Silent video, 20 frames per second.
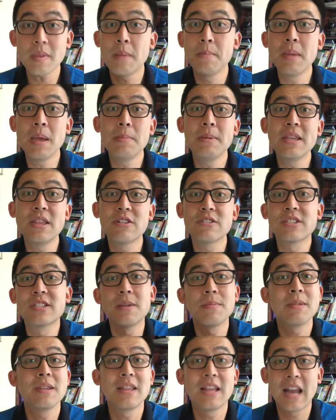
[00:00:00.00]
Maybe there's
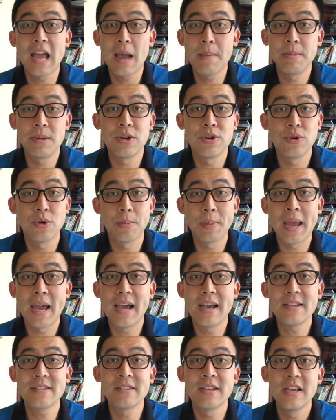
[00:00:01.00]
something that happened in your
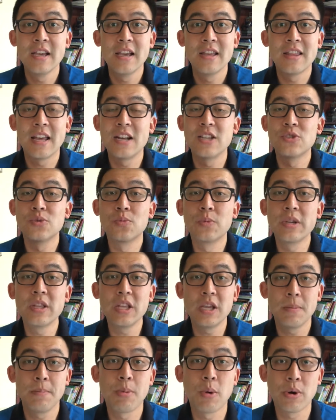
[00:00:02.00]
past that is really
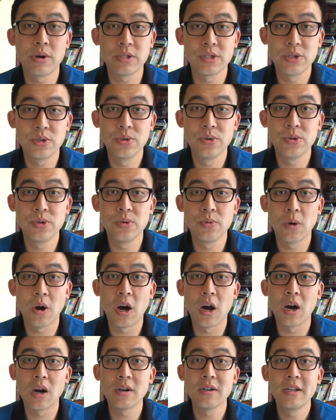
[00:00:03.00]
important to who you
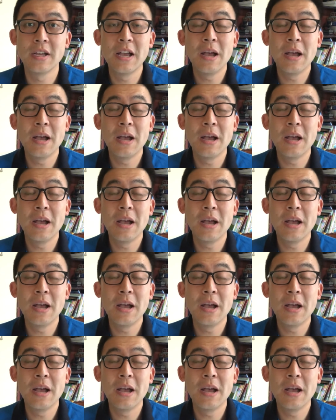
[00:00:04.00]
are.